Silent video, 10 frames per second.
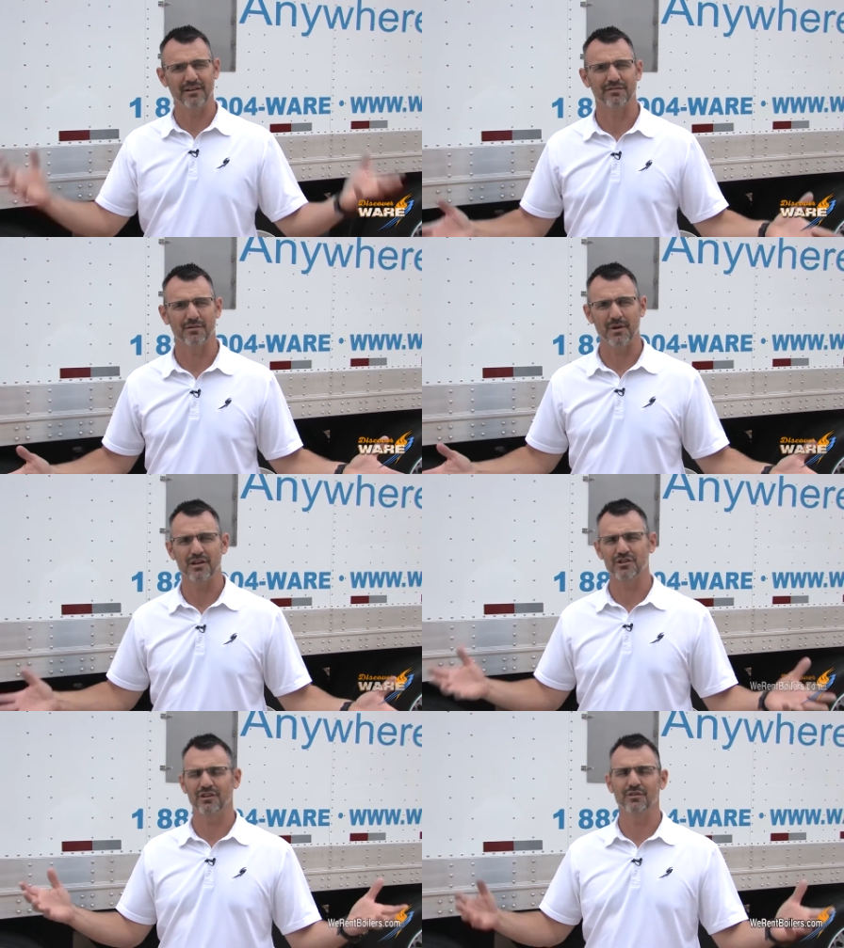
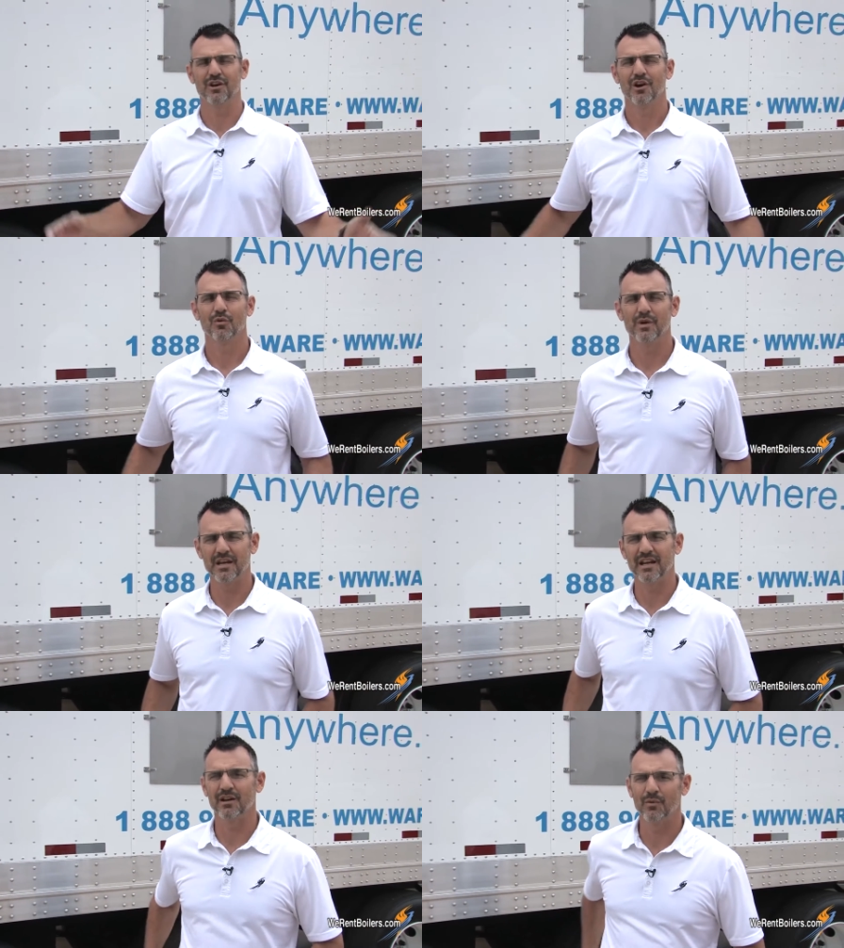information
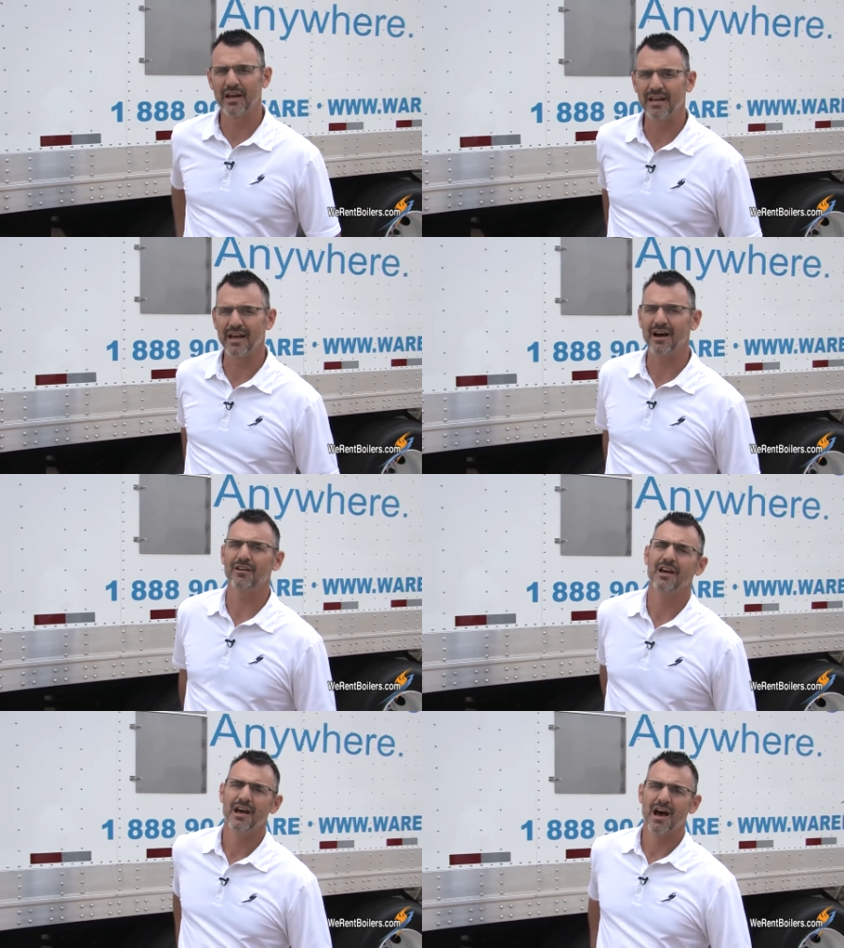week in and week out.